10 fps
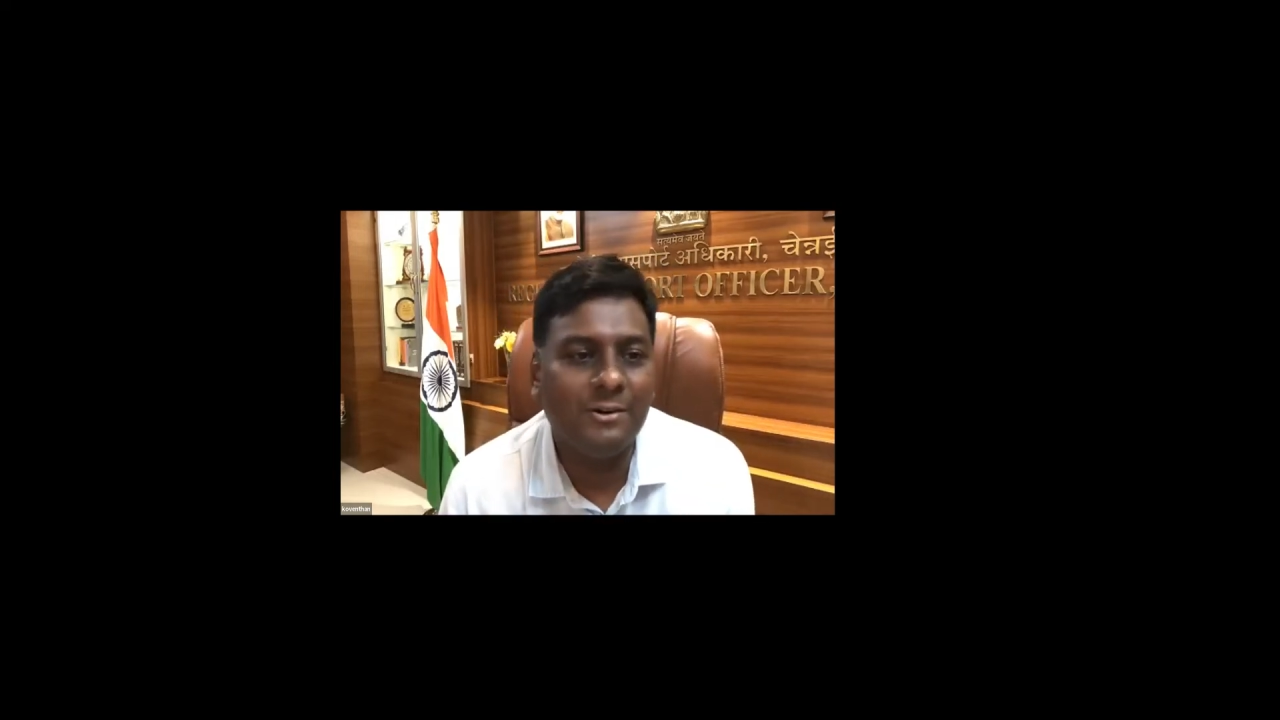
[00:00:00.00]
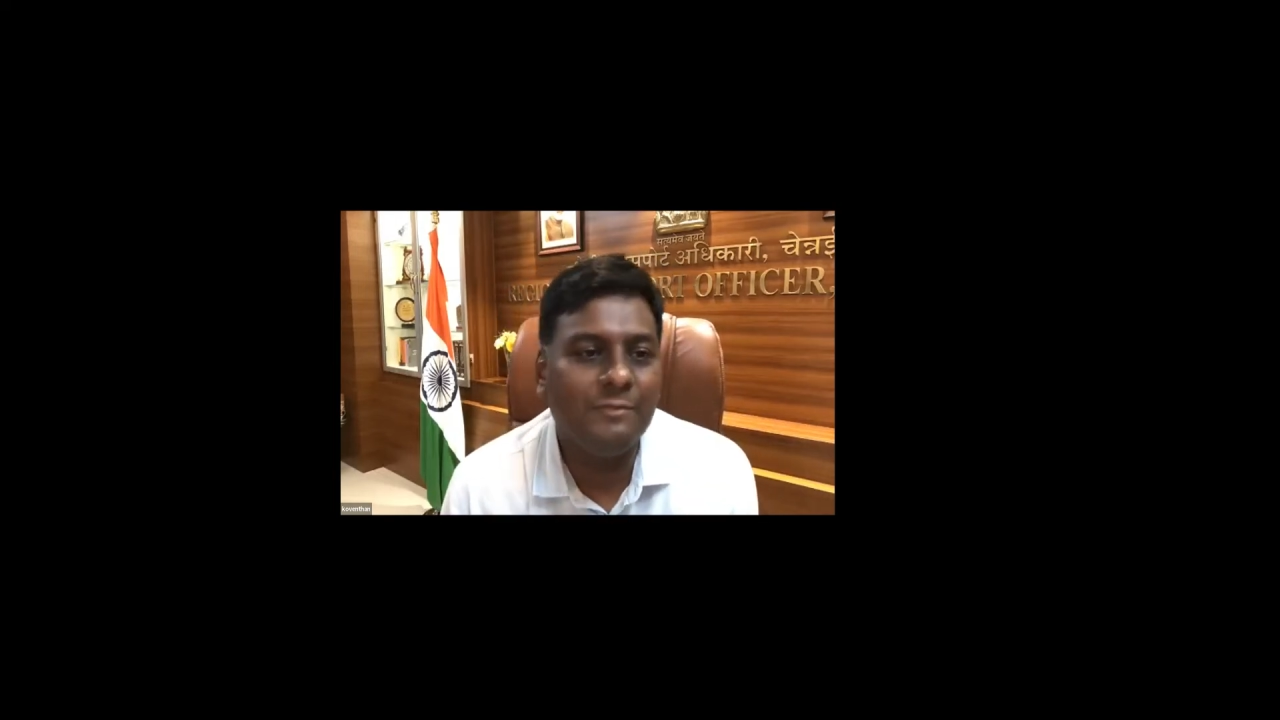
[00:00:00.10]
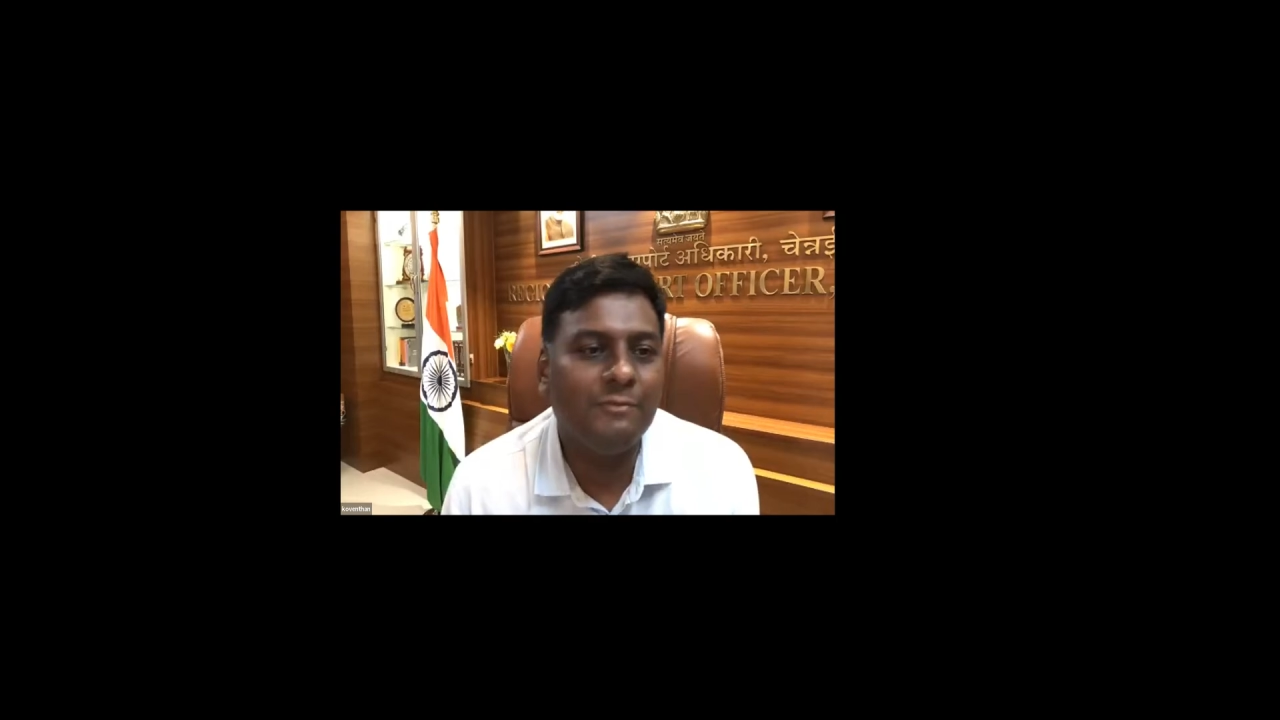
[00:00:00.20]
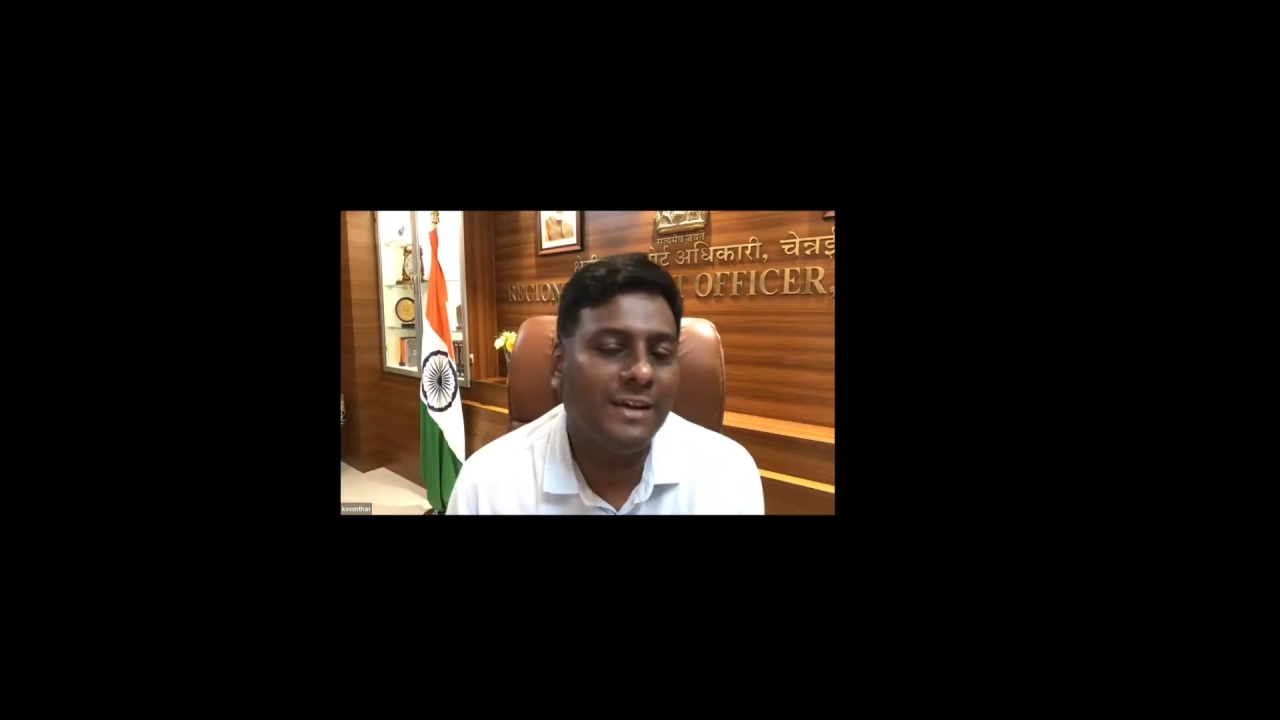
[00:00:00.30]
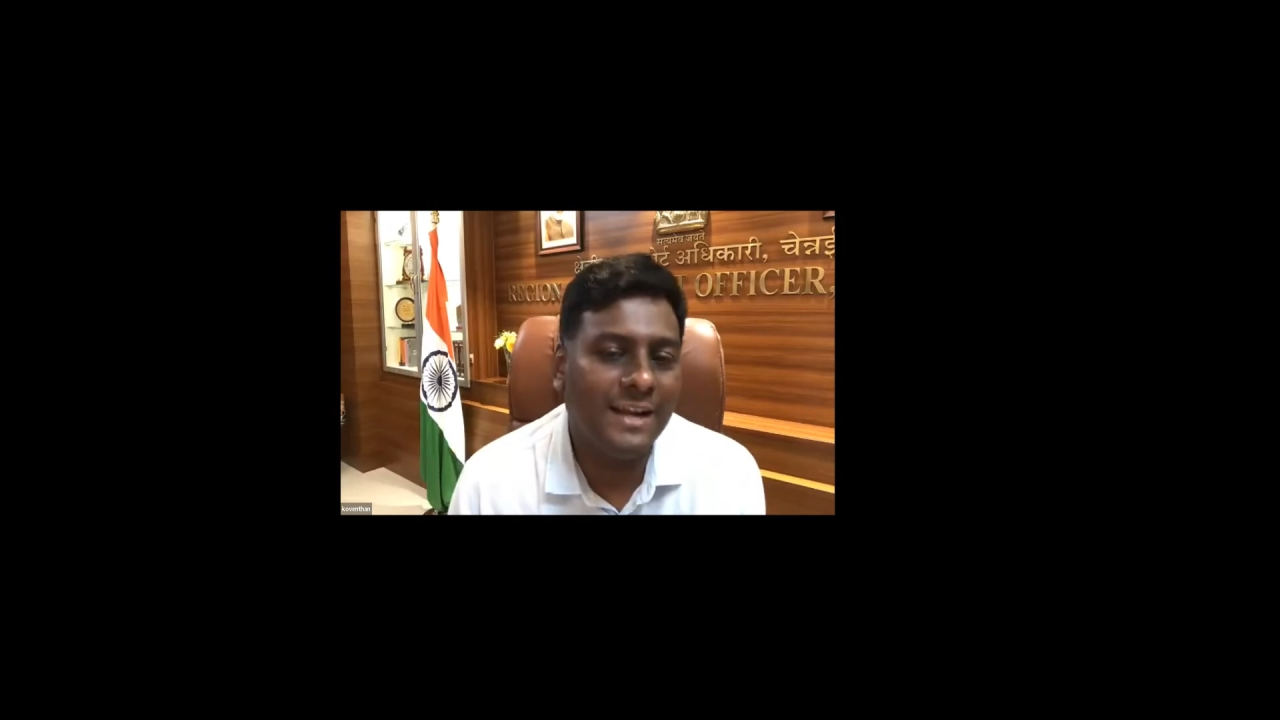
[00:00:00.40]

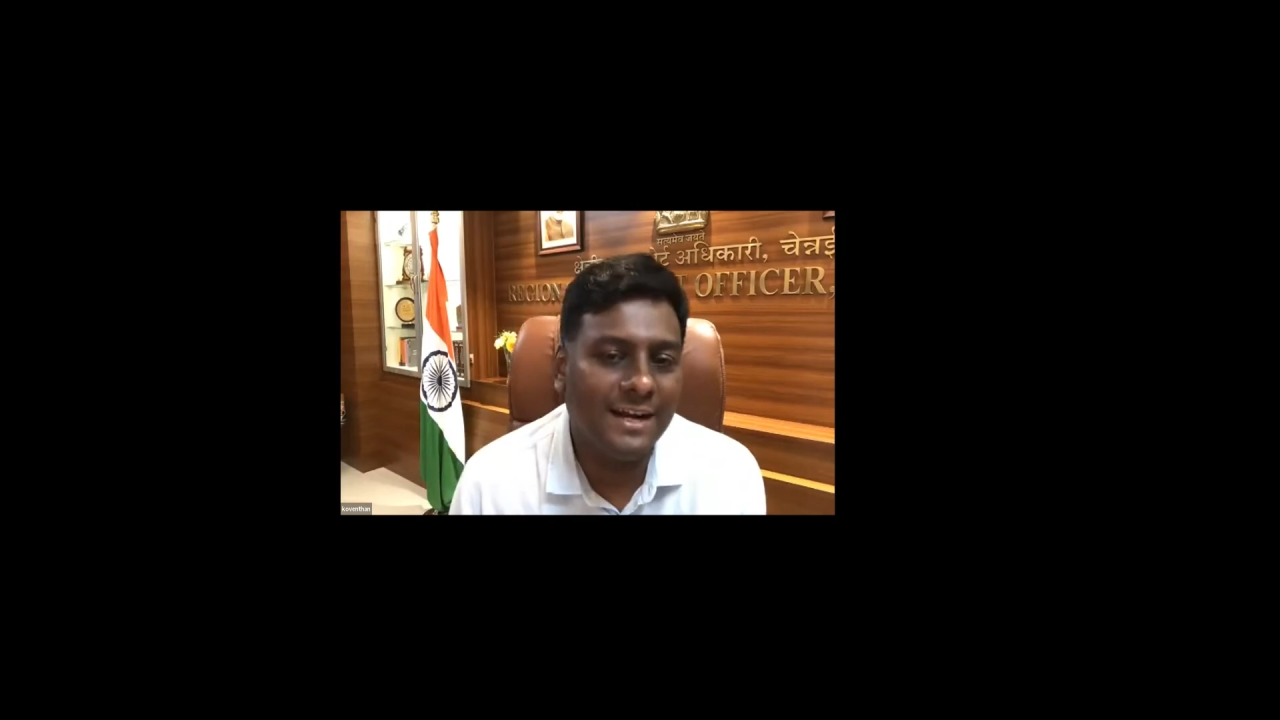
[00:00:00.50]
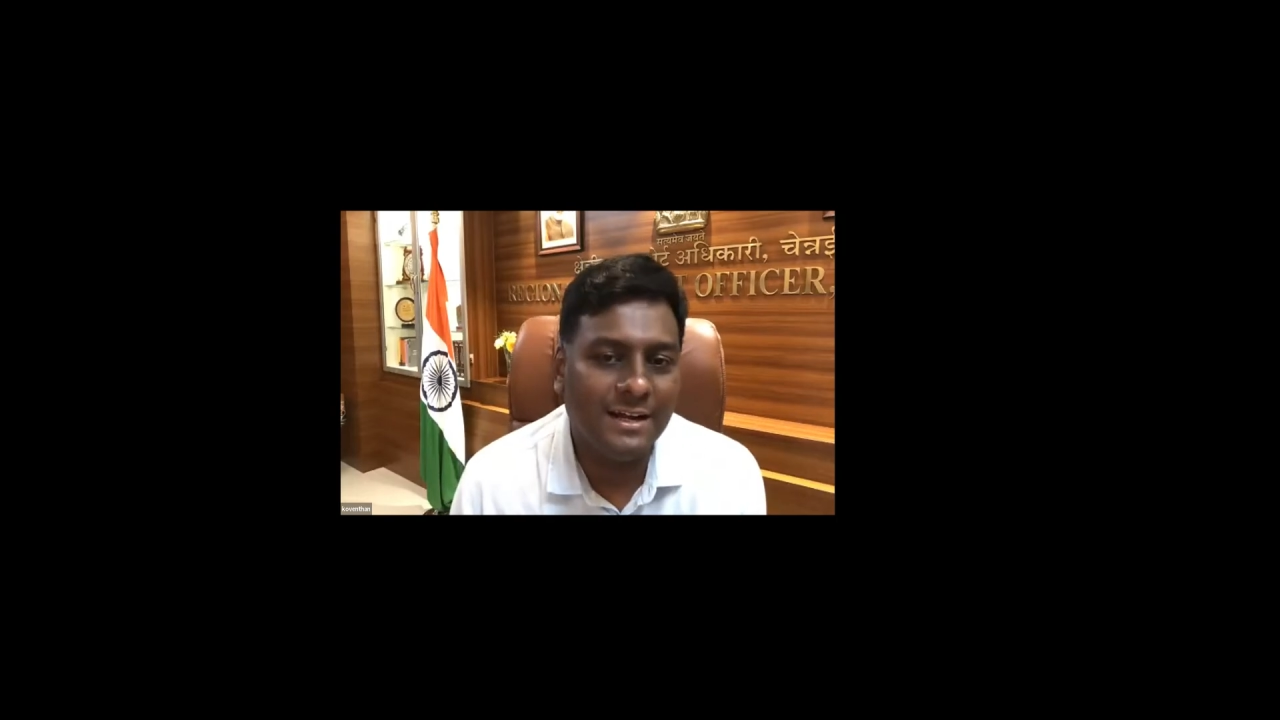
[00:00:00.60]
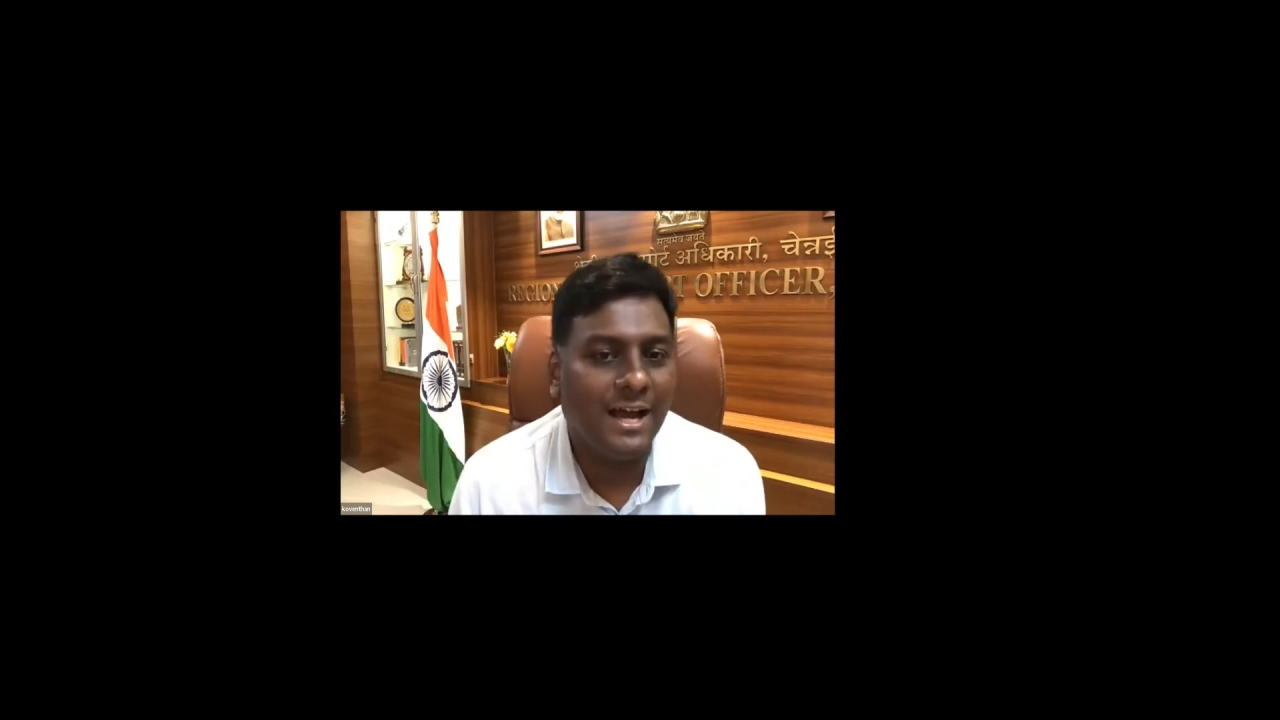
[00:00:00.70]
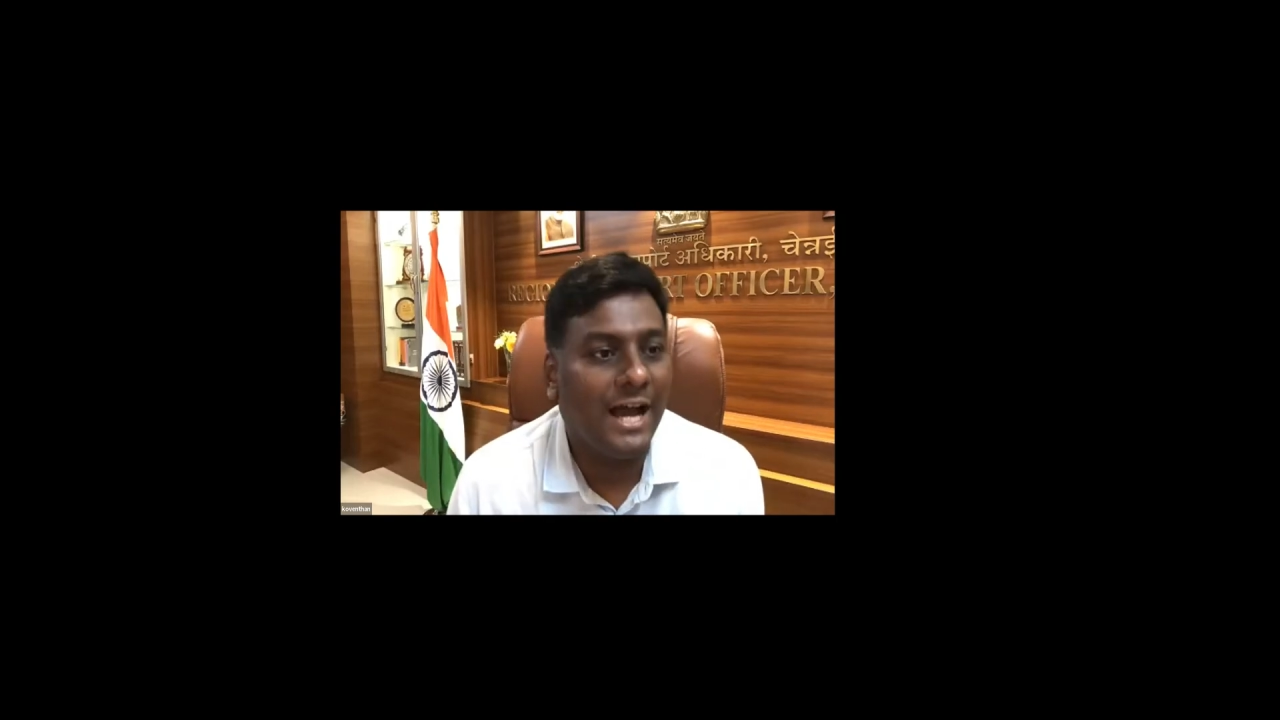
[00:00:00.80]
if you cleared it.